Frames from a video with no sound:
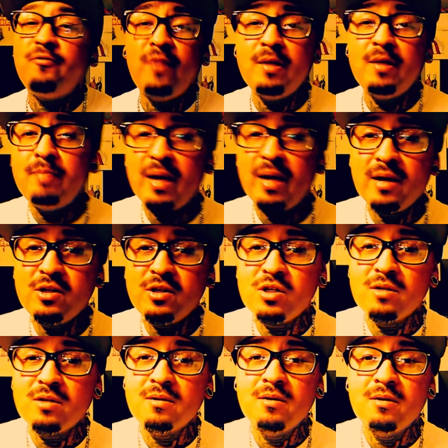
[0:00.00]
fake
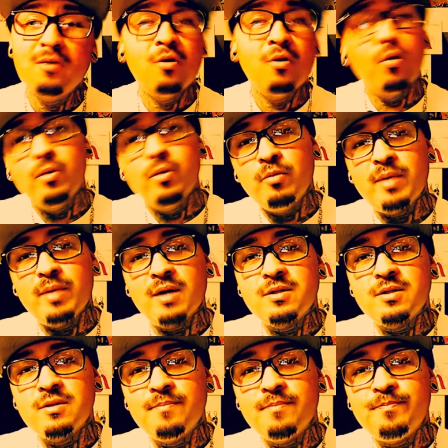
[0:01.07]
badge or real
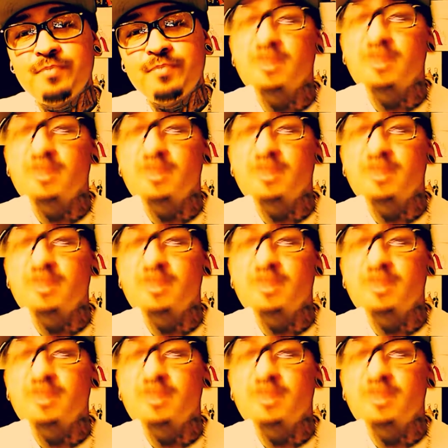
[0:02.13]
badge?